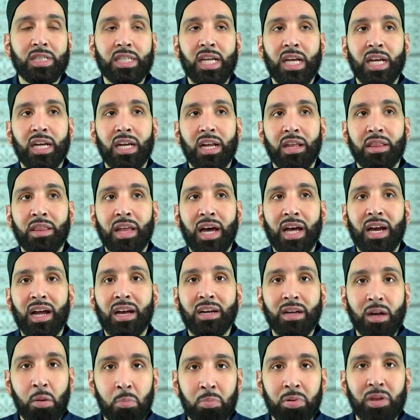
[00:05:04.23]
said that a
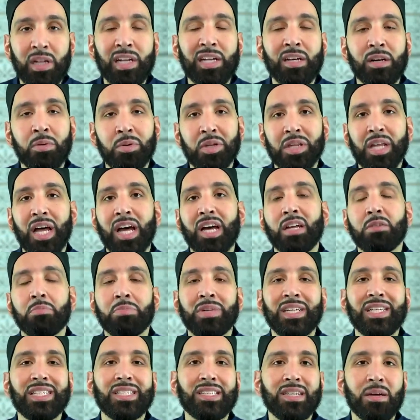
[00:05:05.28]
complete Ramadan
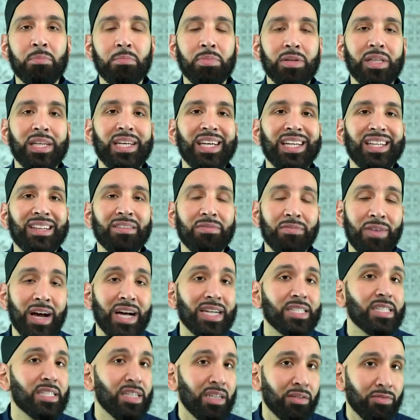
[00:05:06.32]
means completing the
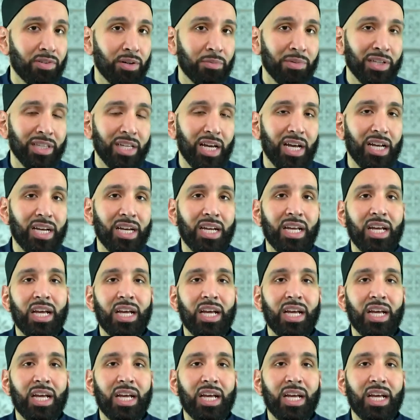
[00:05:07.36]
fasting of Ramadan,